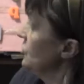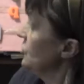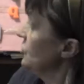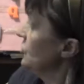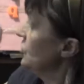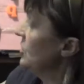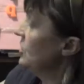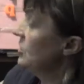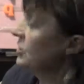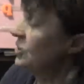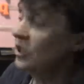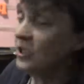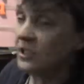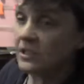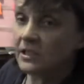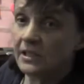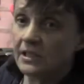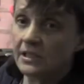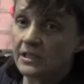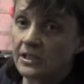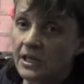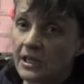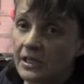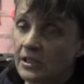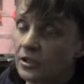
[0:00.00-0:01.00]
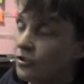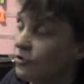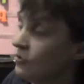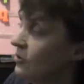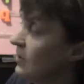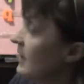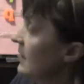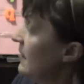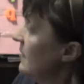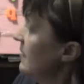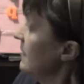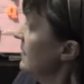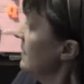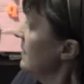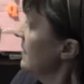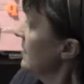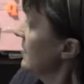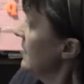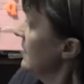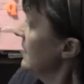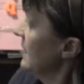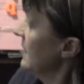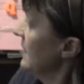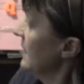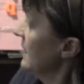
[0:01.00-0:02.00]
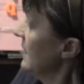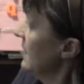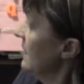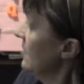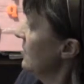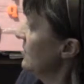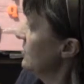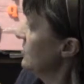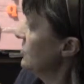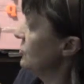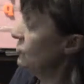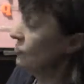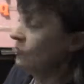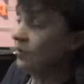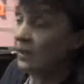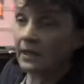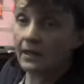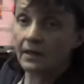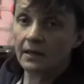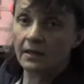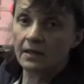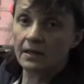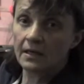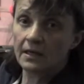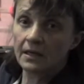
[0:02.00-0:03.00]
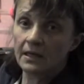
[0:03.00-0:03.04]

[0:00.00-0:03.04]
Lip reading: j just a jet's trail, k kite on string,